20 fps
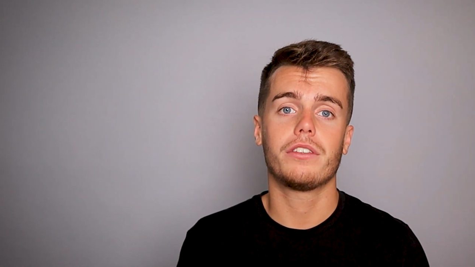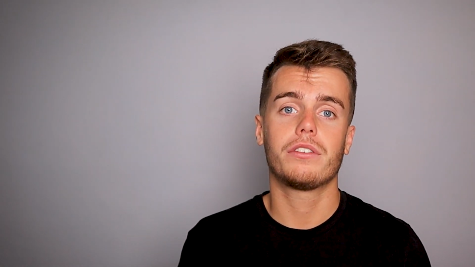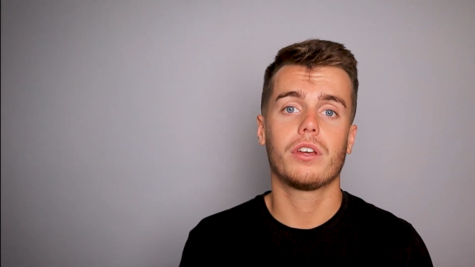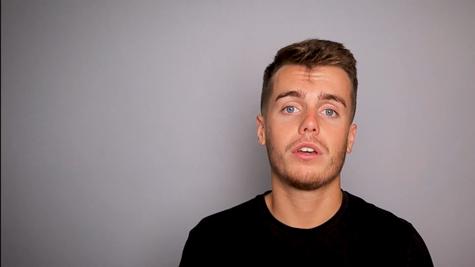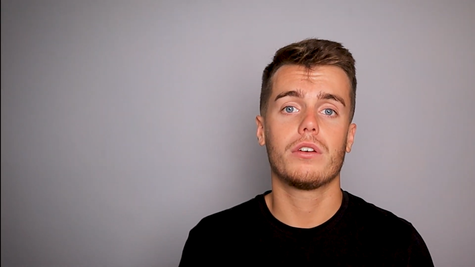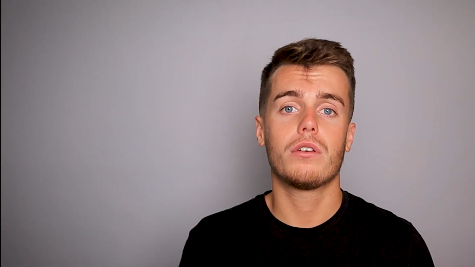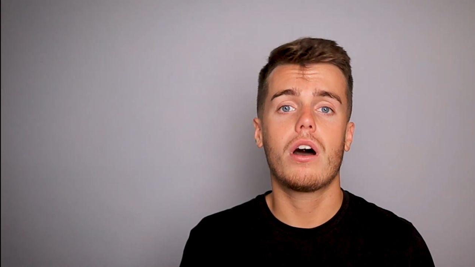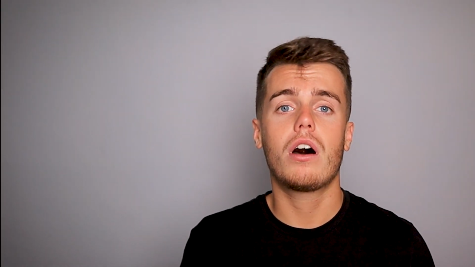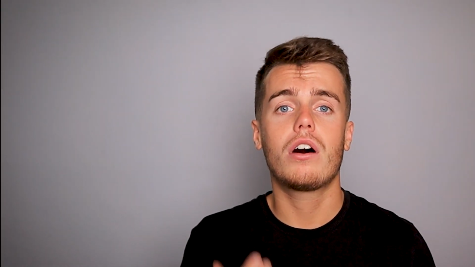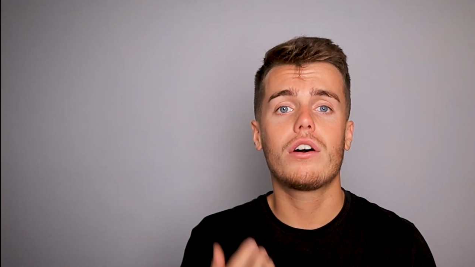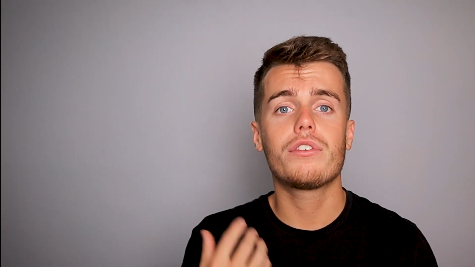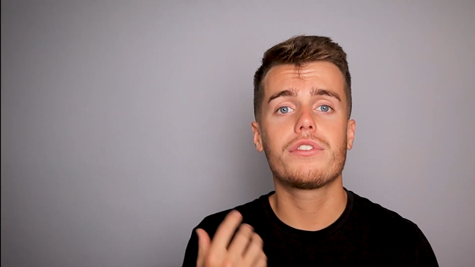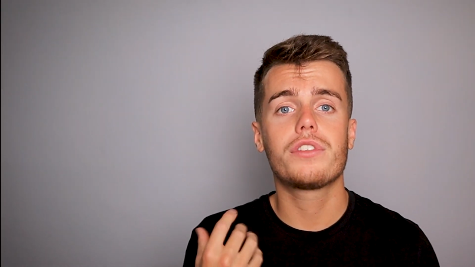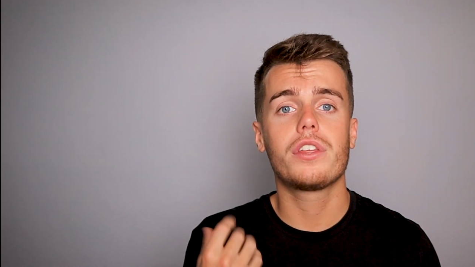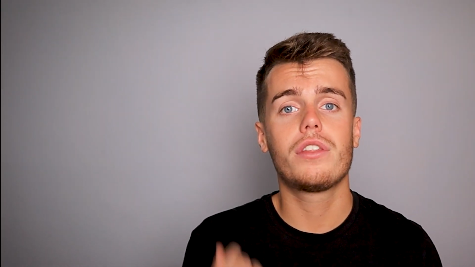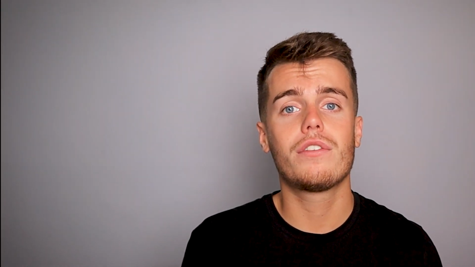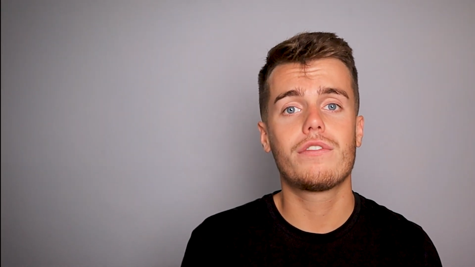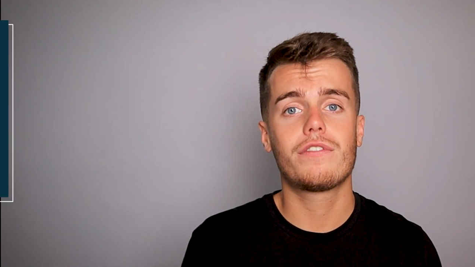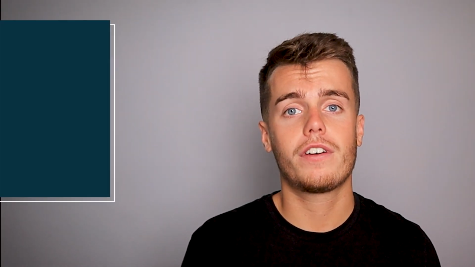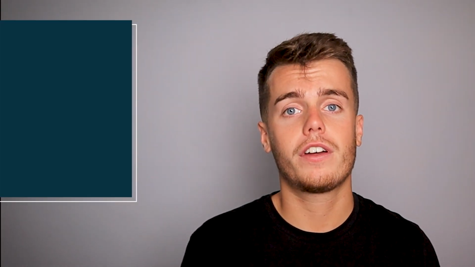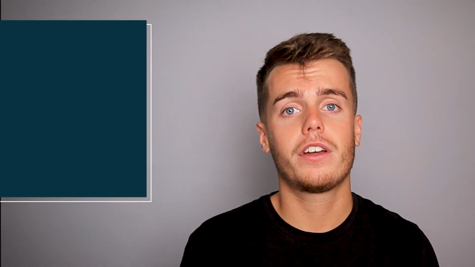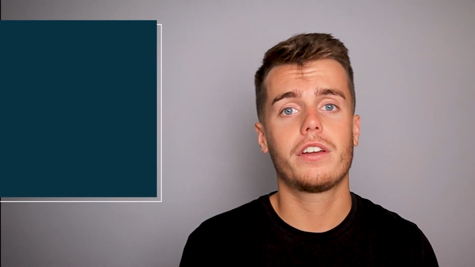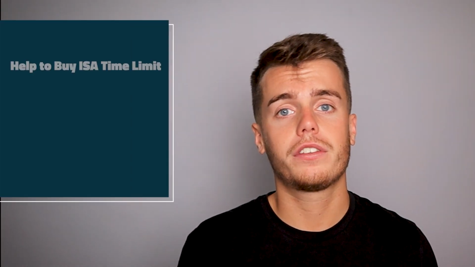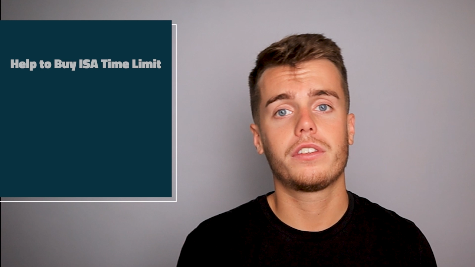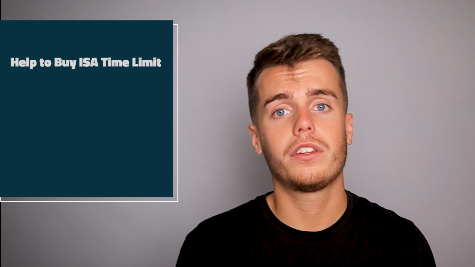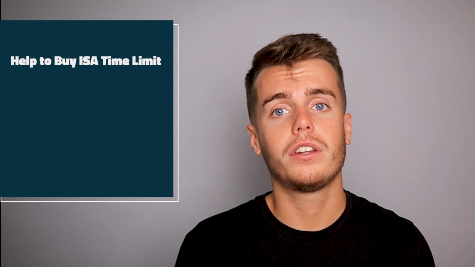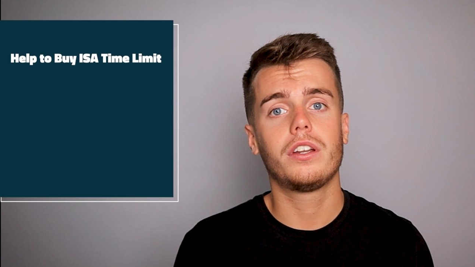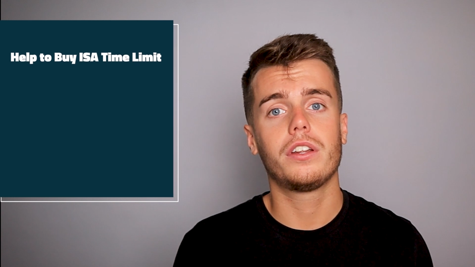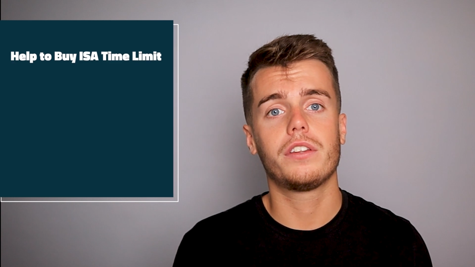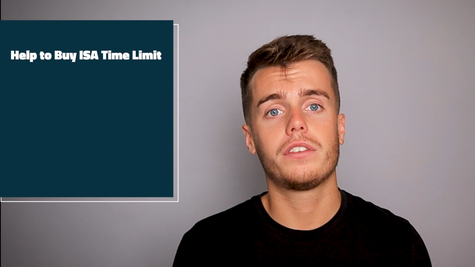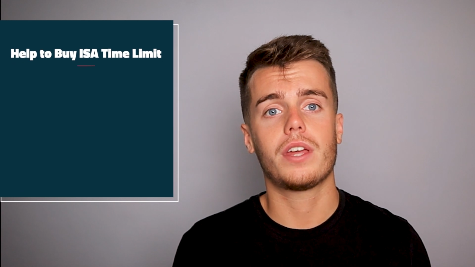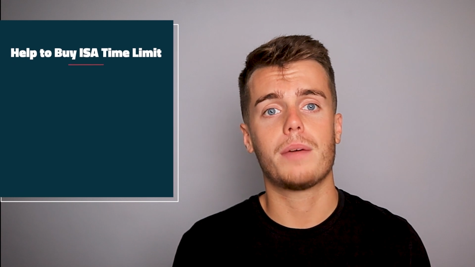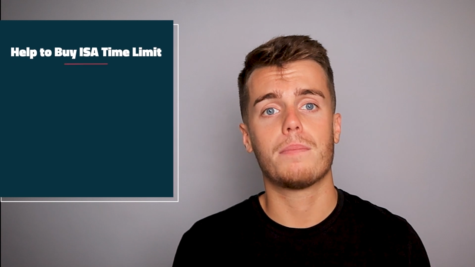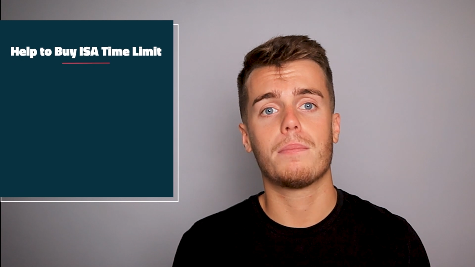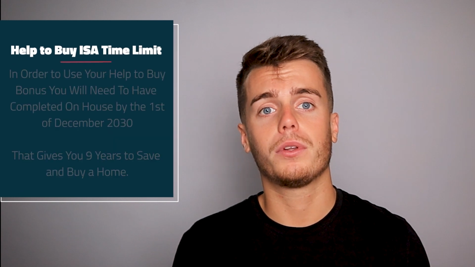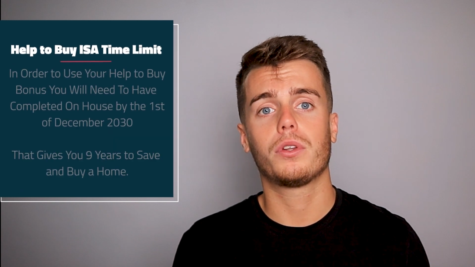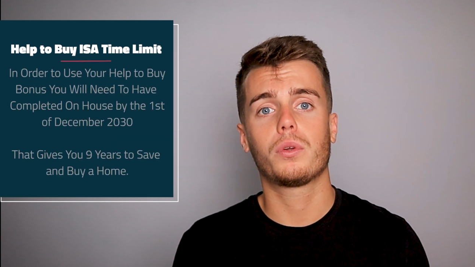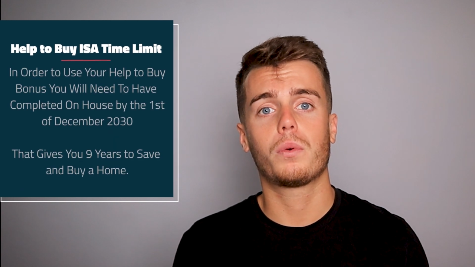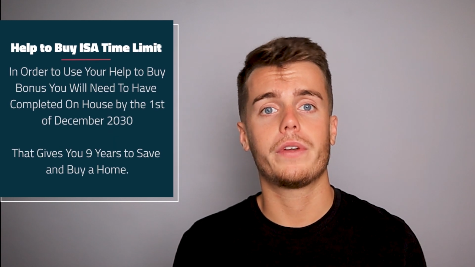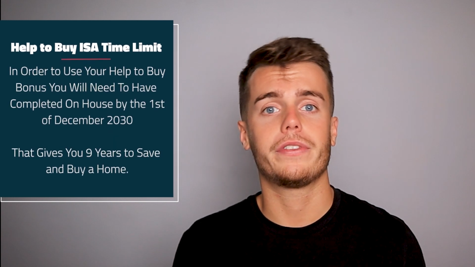so after the 1st of
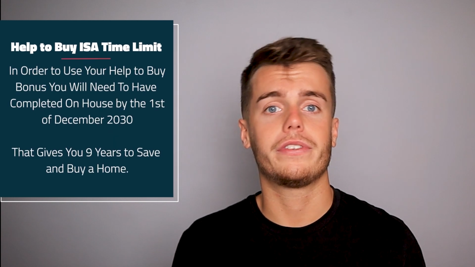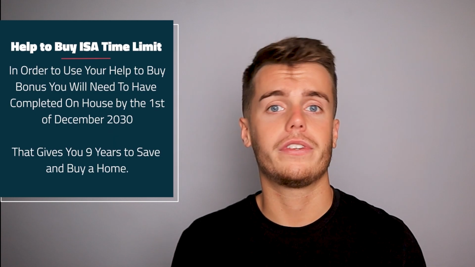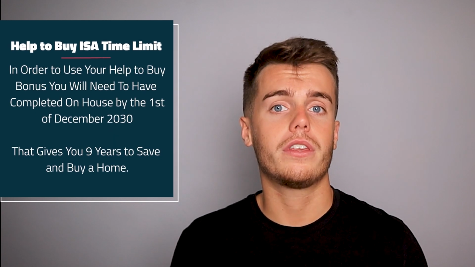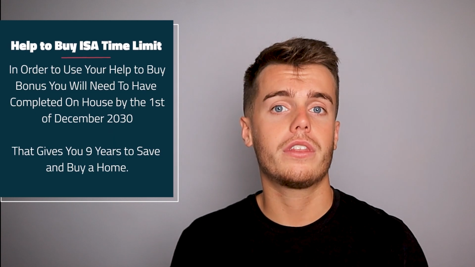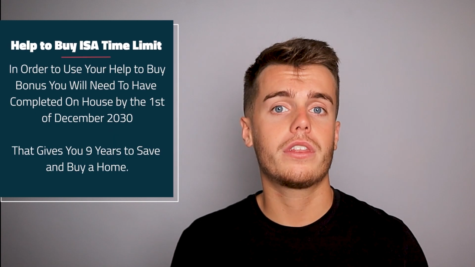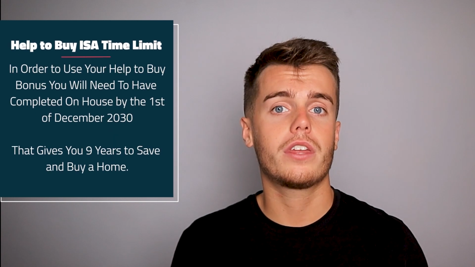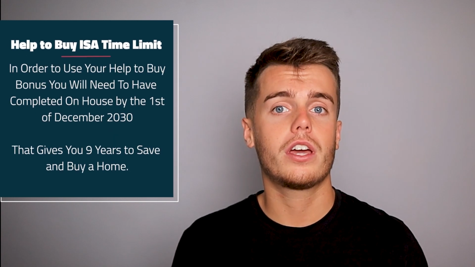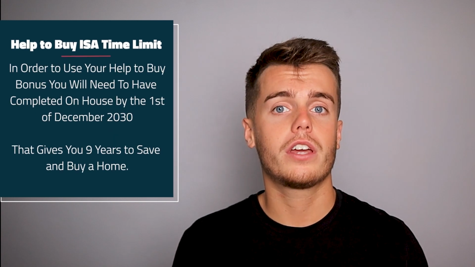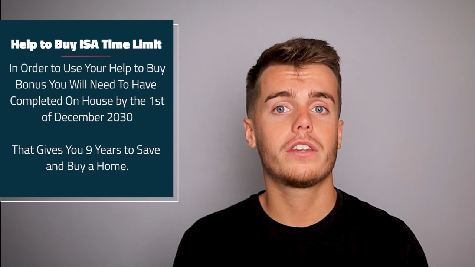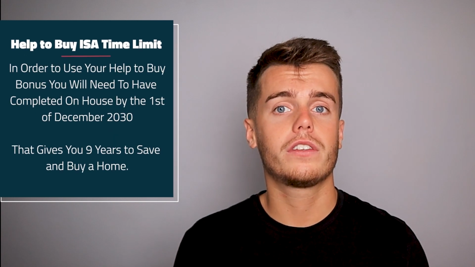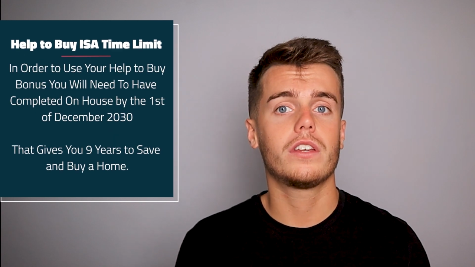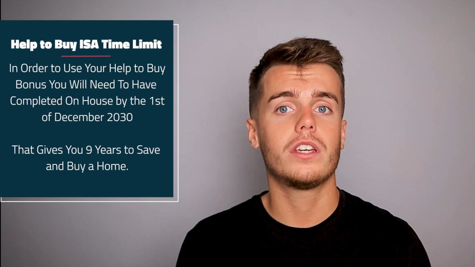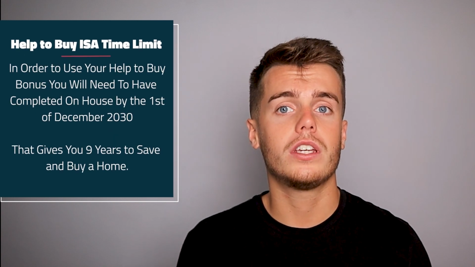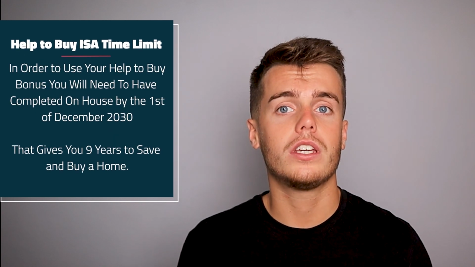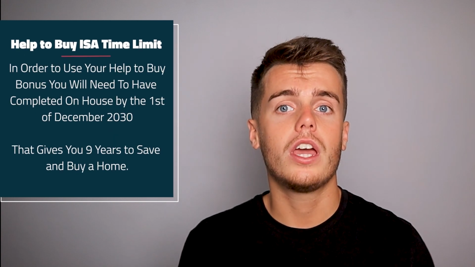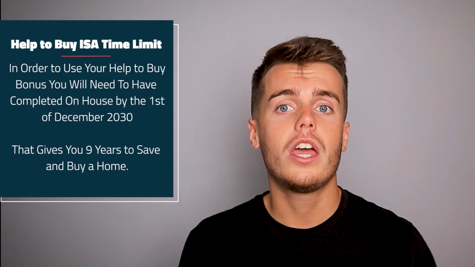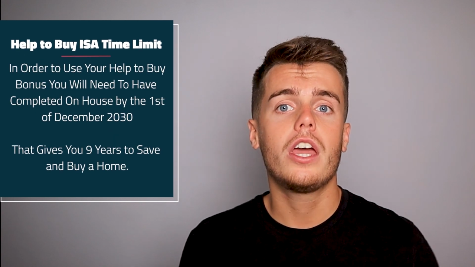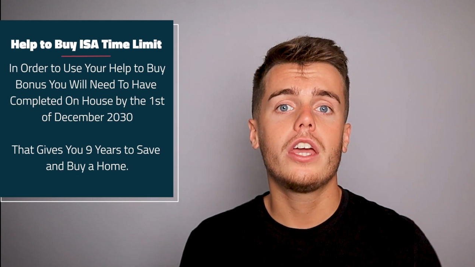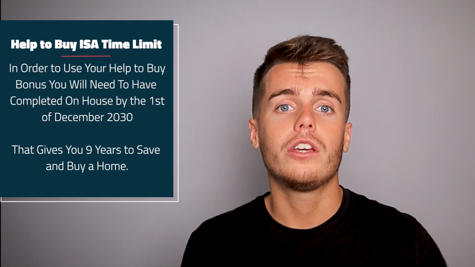December 2030,